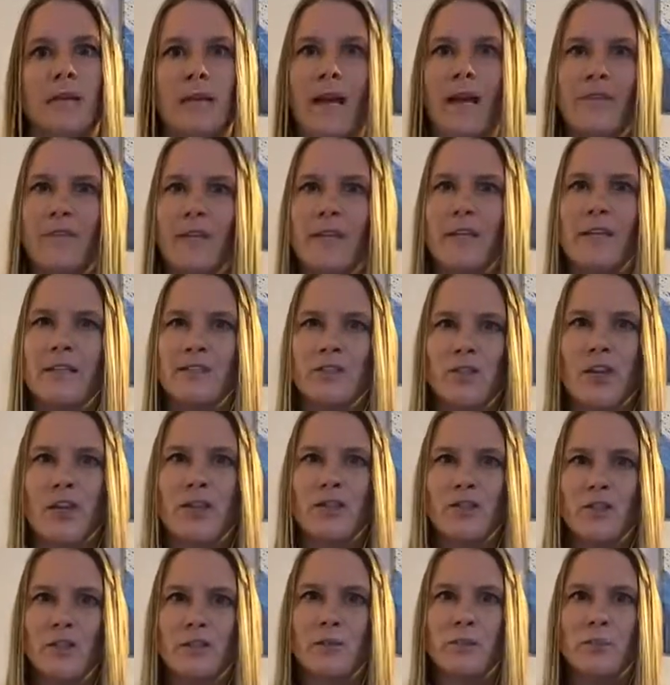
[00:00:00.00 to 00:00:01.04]
I think it
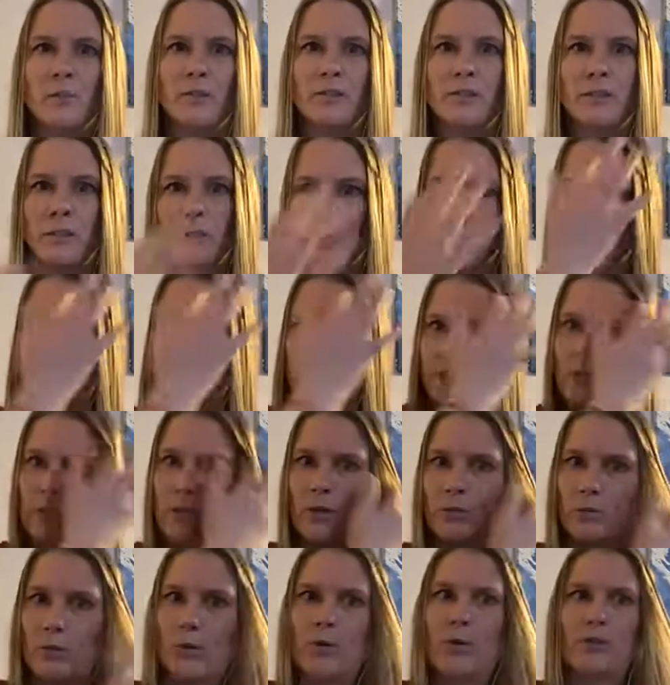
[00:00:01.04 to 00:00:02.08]
changes person to person,
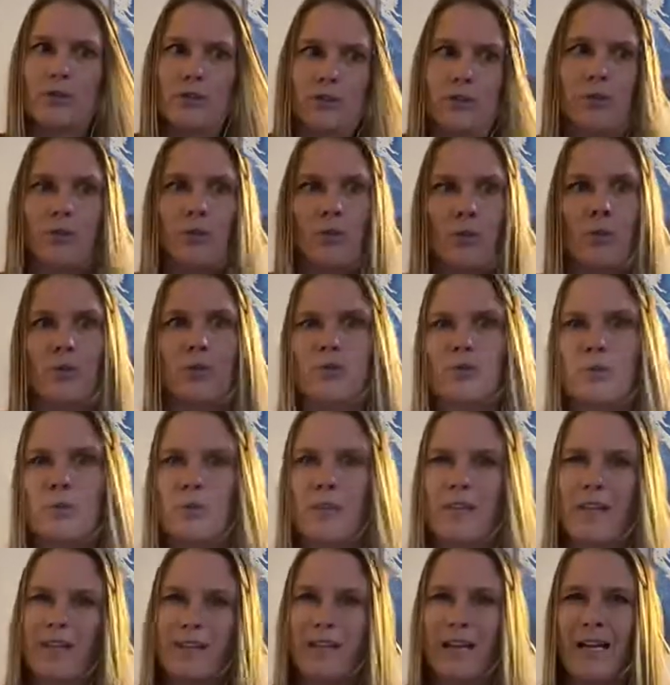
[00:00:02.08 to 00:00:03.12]
or brokerage to brokerage,
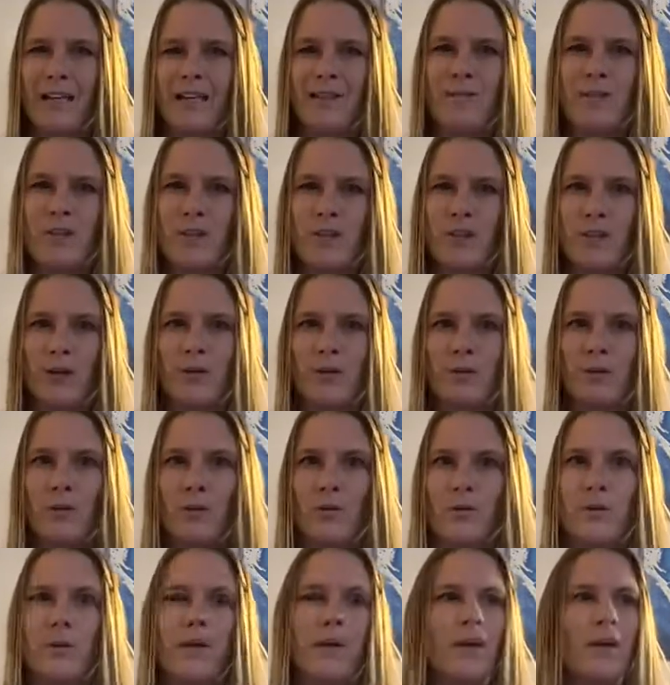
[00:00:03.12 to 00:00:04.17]
but that's kind of the
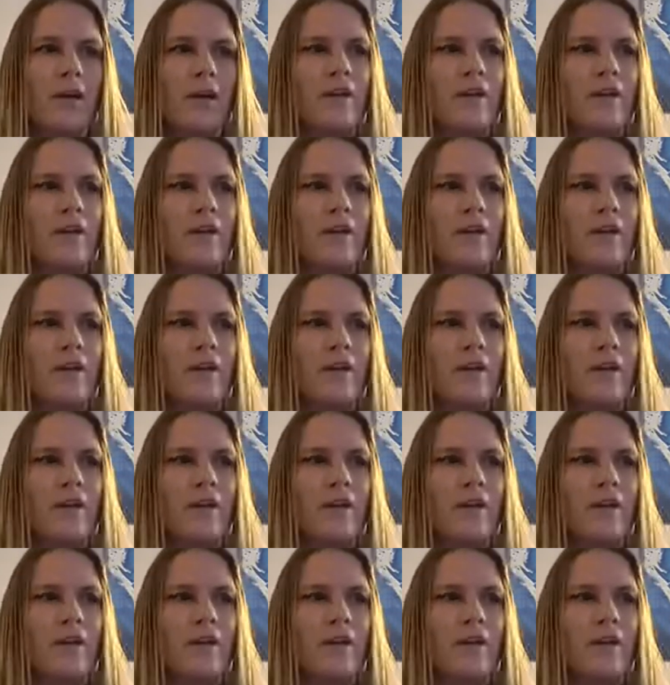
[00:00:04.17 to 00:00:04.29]
general